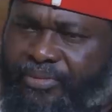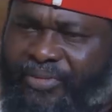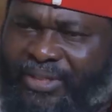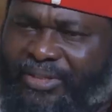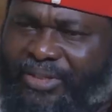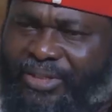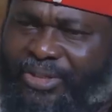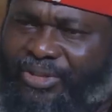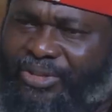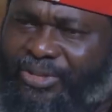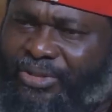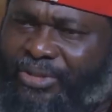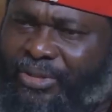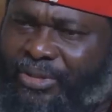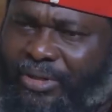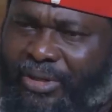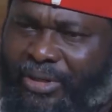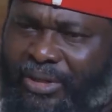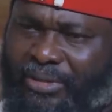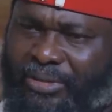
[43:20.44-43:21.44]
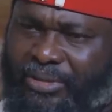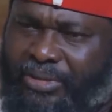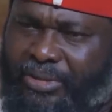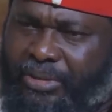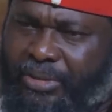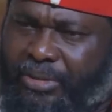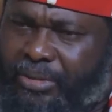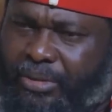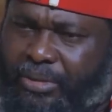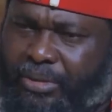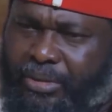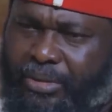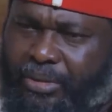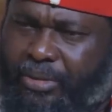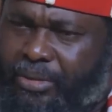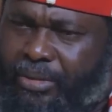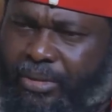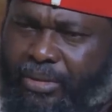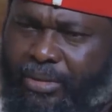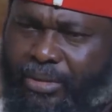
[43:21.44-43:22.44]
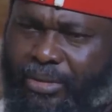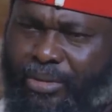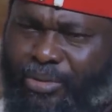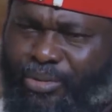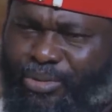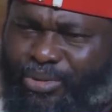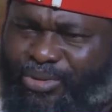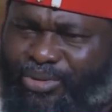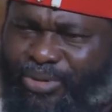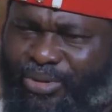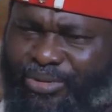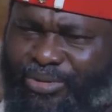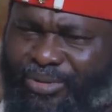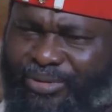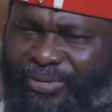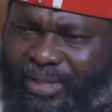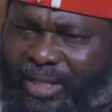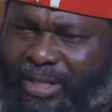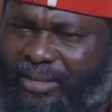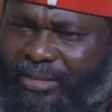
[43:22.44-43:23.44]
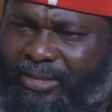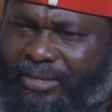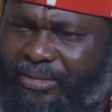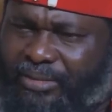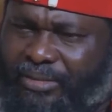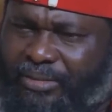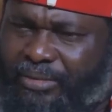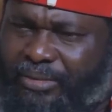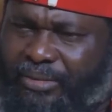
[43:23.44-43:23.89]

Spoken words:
That is ridiculous. Who told you that?